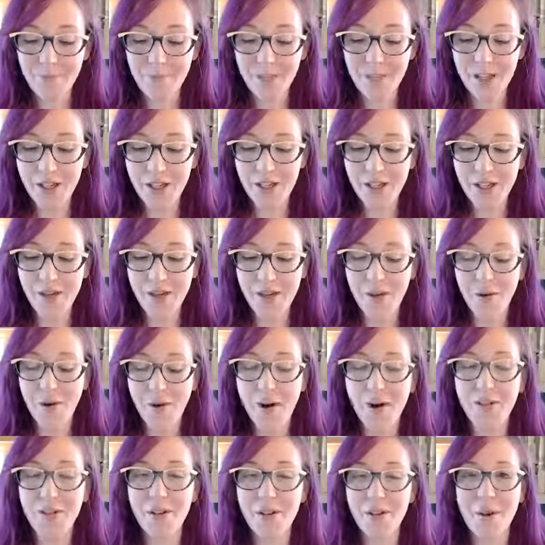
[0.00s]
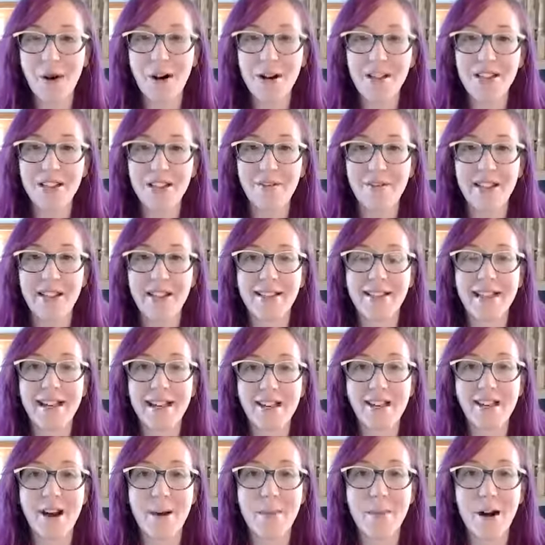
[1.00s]
the positive things
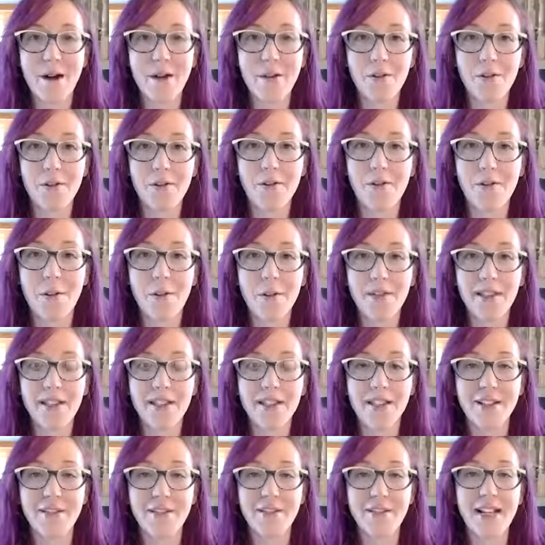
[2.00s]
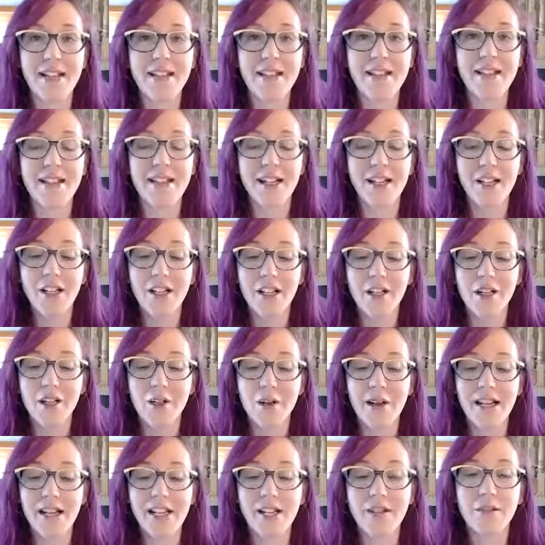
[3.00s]
that come out from these events.
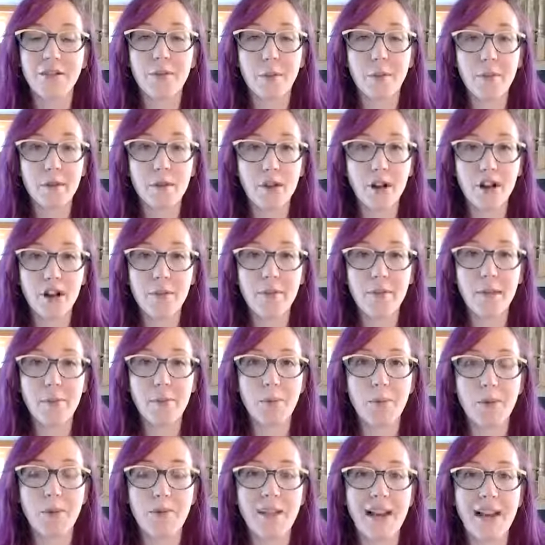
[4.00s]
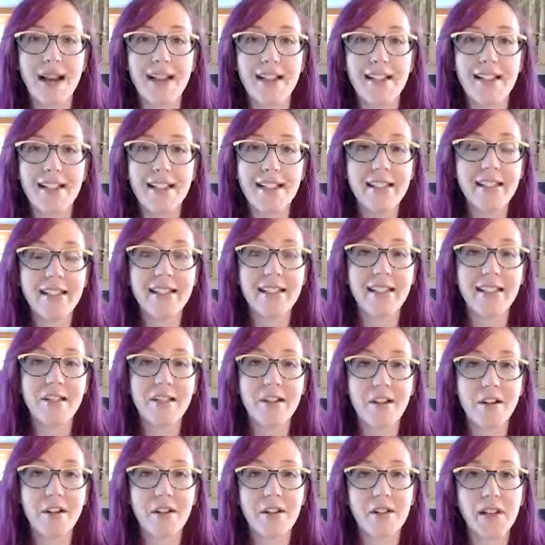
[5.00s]
So I hear from a lot of people that didn't
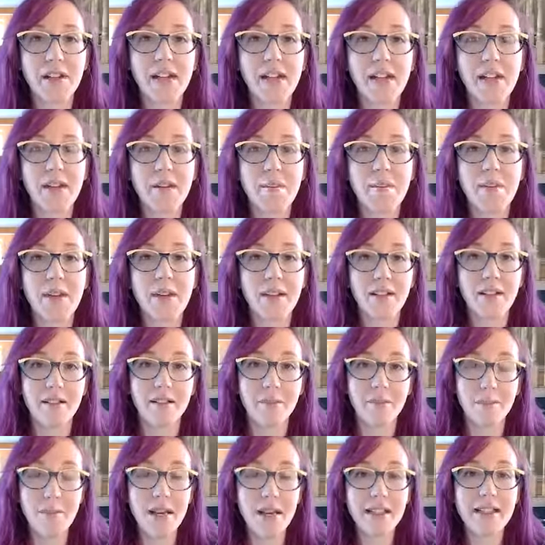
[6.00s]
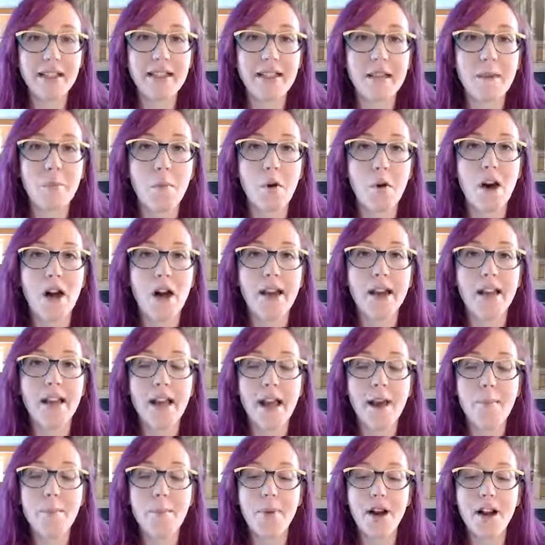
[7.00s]
necessarily meet someone,
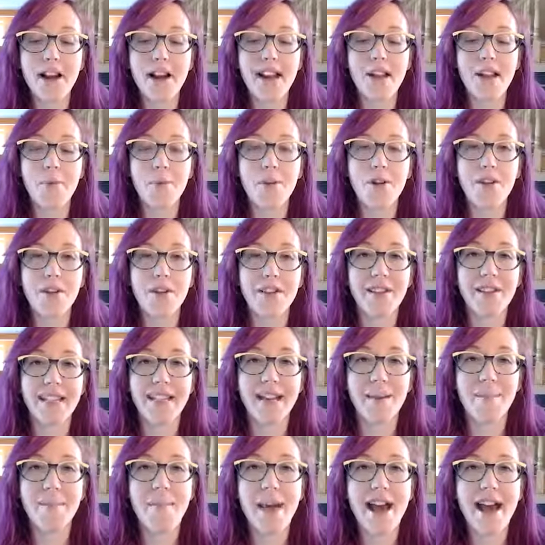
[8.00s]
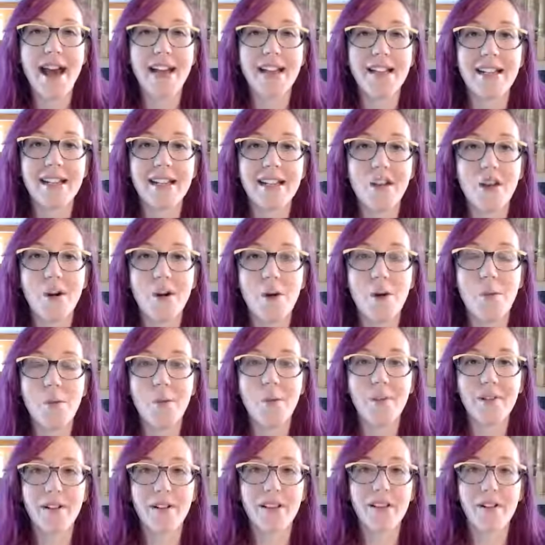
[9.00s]
but they met,
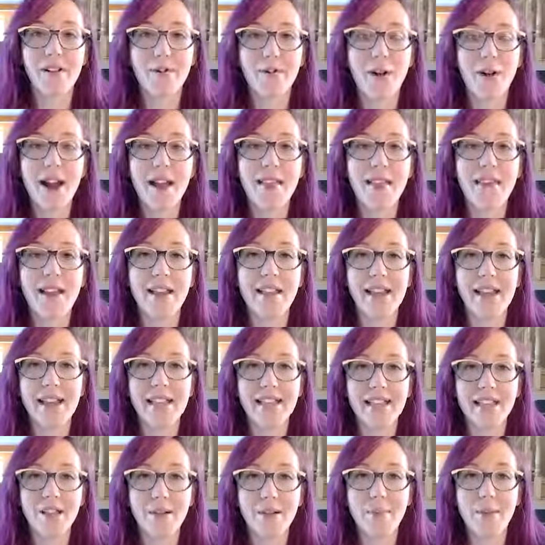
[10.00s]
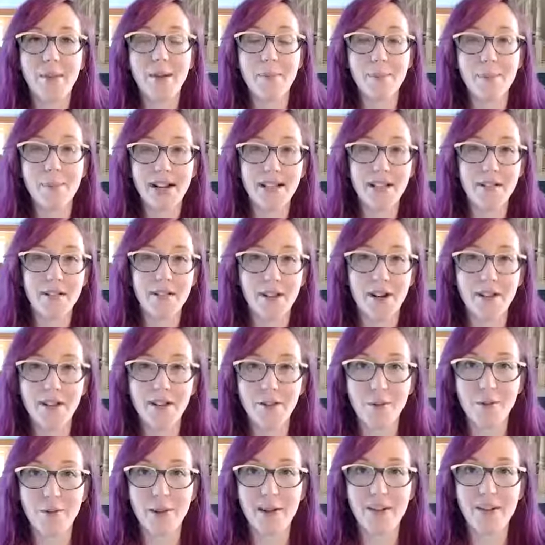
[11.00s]
a friend that they ended up being best
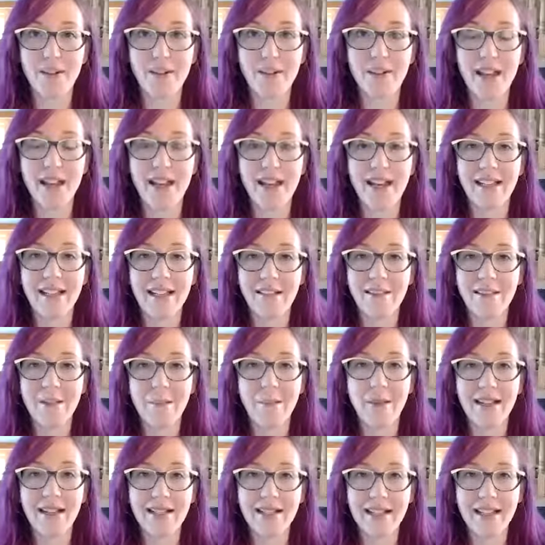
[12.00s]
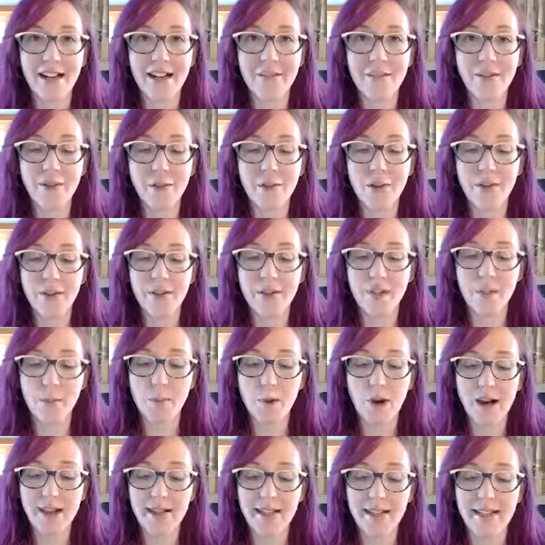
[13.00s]
friends with. And even myself throughout this
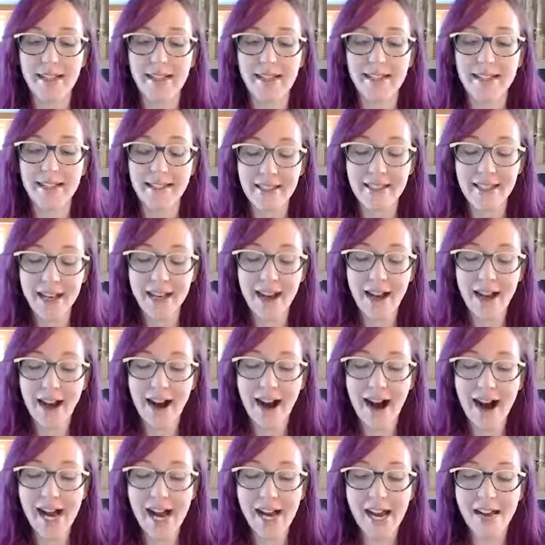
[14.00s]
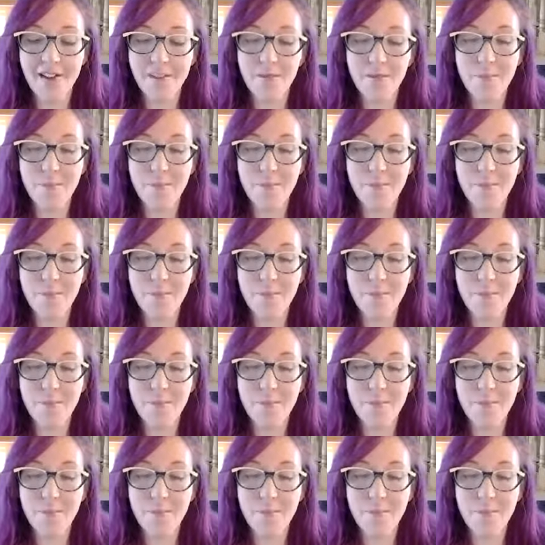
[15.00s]
process, I've